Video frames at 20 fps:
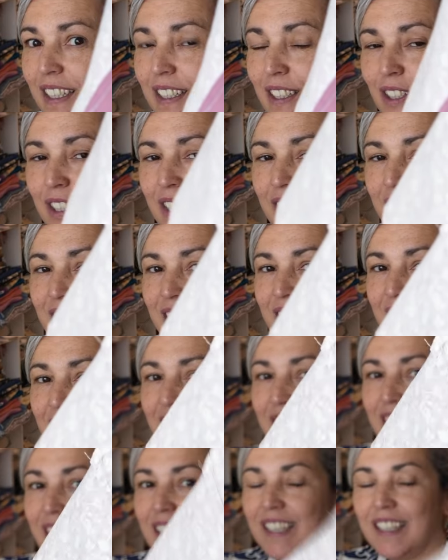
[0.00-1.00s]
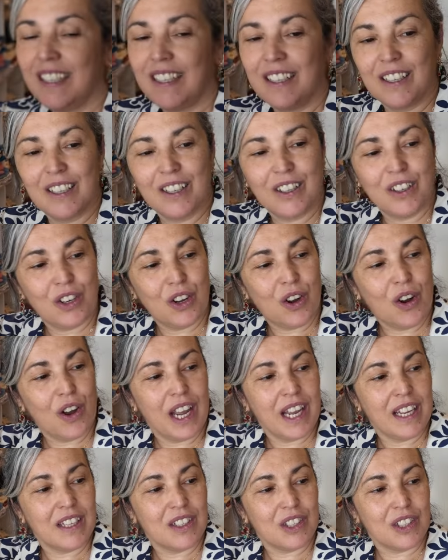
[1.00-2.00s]
as you can see, no
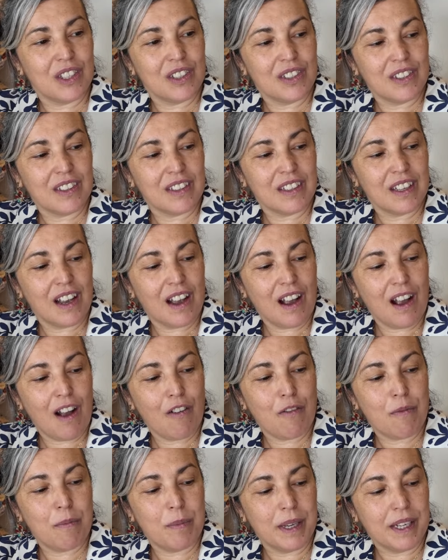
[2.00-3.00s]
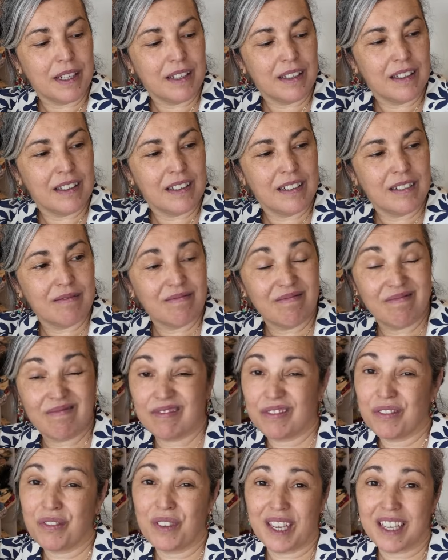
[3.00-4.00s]
edges have been
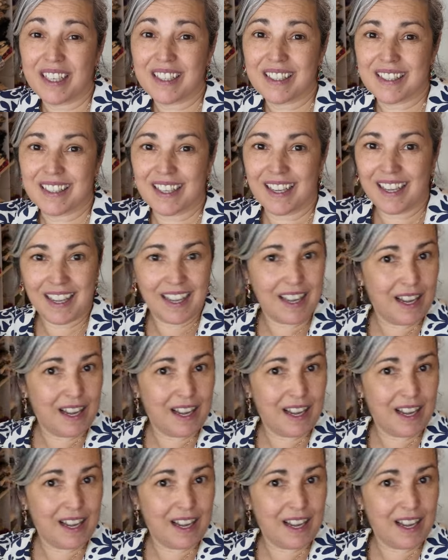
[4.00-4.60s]
fixed.